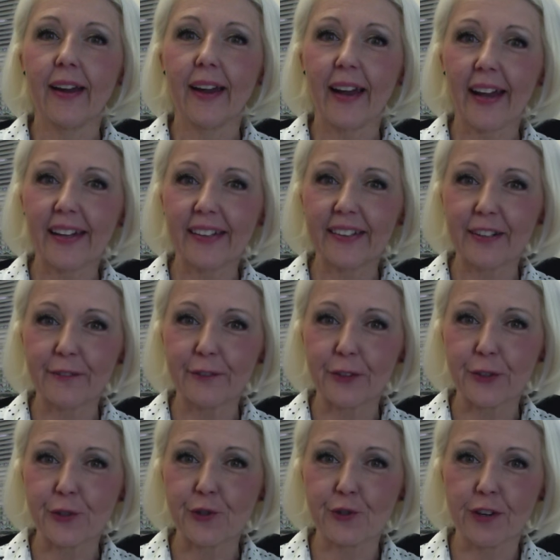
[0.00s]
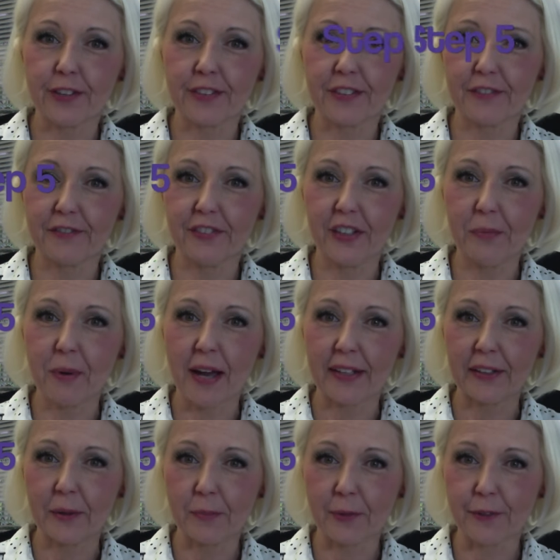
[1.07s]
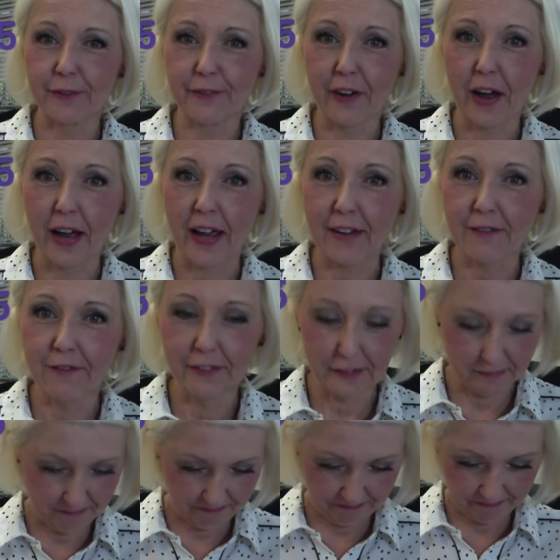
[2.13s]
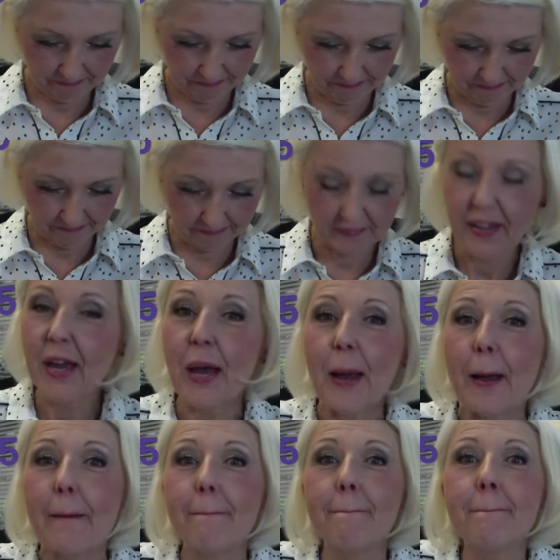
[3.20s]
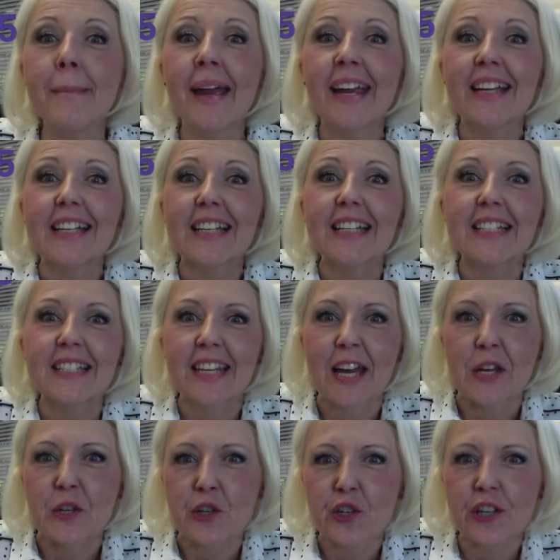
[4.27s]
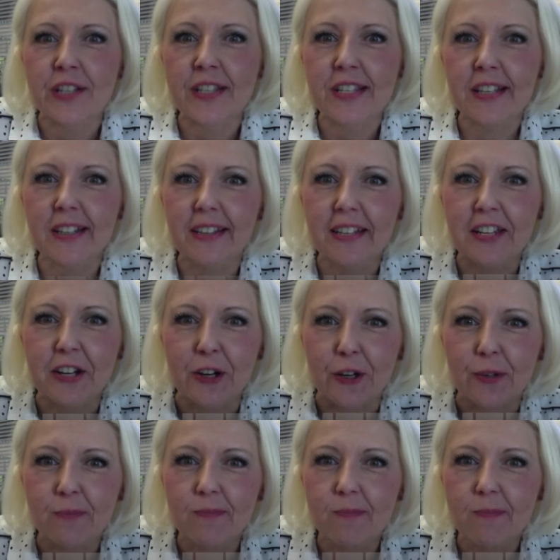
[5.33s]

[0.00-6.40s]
How to give constructive feedback, number 5, make intentions clear.